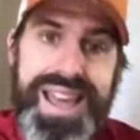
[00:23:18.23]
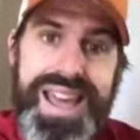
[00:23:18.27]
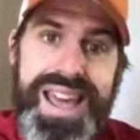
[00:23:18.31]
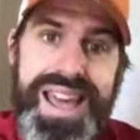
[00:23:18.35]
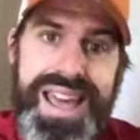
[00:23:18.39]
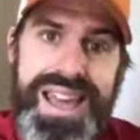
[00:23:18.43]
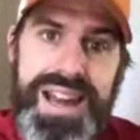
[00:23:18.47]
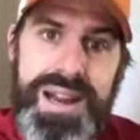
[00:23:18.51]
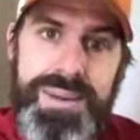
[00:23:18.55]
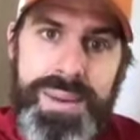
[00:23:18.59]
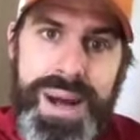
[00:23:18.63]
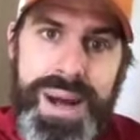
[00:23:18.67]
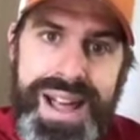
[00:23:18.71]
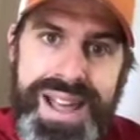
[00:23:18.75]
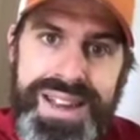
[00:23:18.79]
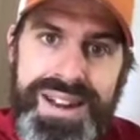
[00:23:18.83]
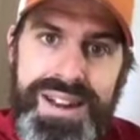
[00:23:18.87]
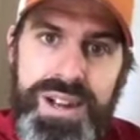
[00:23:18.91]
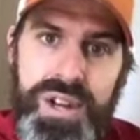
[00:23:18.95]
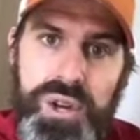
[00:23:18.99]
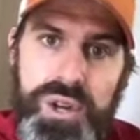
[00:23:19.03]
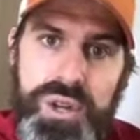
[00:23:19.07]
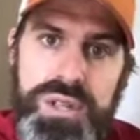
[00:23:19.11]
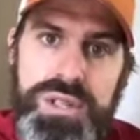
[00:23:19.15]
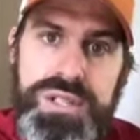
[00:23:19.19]
And am I in
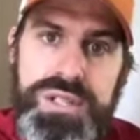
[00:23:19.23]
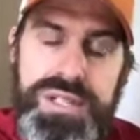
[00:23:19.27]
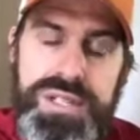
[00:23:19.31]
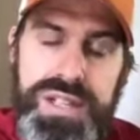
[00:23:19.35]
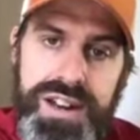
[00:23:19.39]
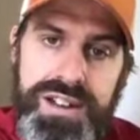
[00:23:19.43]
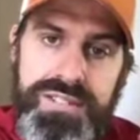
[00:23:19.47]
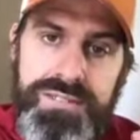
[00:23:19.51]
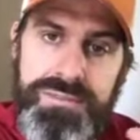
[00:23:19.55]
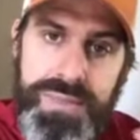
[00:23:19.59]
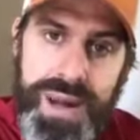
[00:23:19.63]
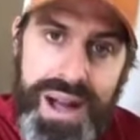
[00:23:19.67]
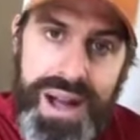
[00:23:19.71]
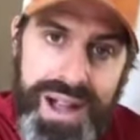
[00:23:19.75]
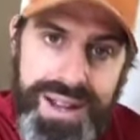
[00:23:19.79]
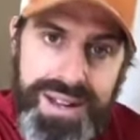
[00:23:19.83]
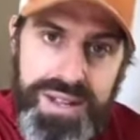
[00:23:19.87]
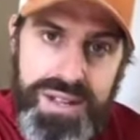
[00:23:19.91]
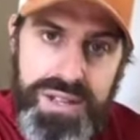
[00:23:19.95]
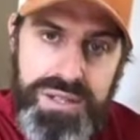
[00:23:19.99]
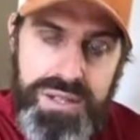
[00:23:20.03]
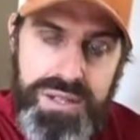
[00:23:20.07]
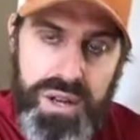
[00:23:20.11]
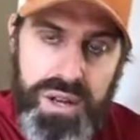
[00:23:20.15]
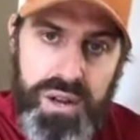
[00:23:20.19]
a good state of mind
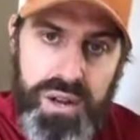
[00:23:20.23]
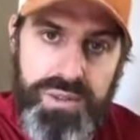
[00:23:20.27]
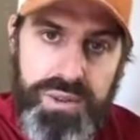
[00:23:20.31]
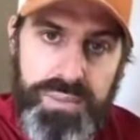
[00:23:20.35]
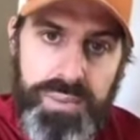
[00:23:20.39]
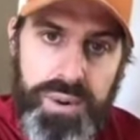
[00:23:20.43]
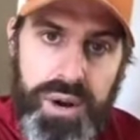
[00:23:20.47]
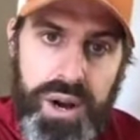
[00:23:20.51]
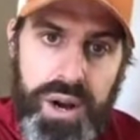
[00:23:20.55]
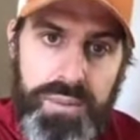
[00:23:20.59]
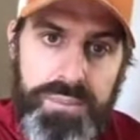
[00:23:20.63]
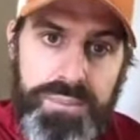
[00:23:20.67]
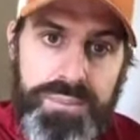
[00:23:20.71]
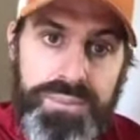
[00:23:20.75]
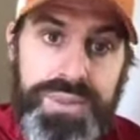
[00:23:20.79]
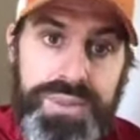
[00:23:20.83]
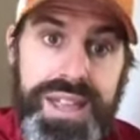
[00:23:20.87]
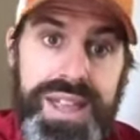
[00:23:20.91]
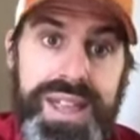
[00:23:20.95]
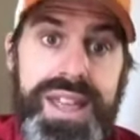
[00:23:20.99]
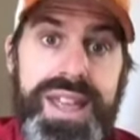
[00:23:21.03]
to solve the problem?